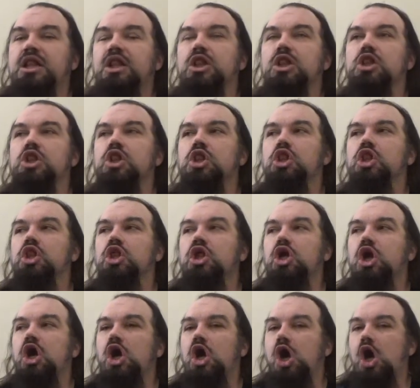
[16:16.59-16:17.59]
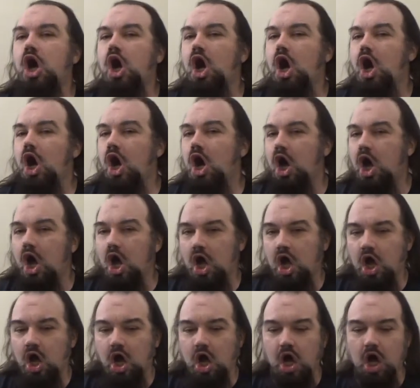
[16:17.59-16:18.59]

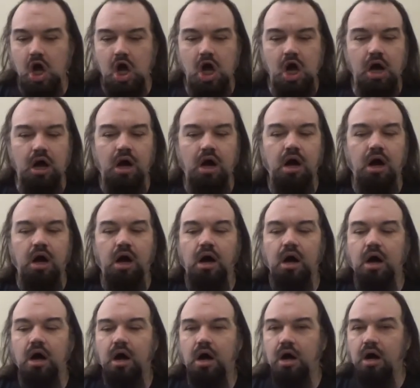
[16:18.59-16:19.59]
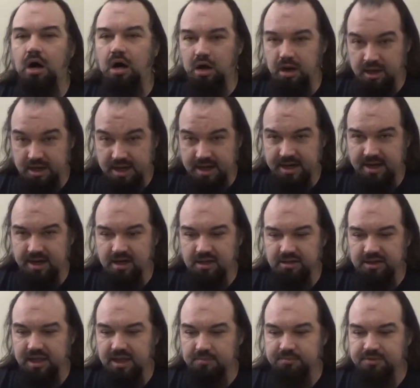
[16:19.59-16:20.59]
long hair,
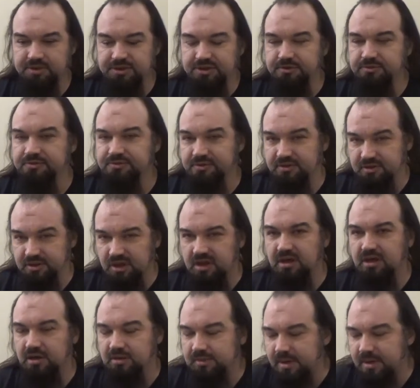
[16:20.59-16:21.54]
like Medusa long.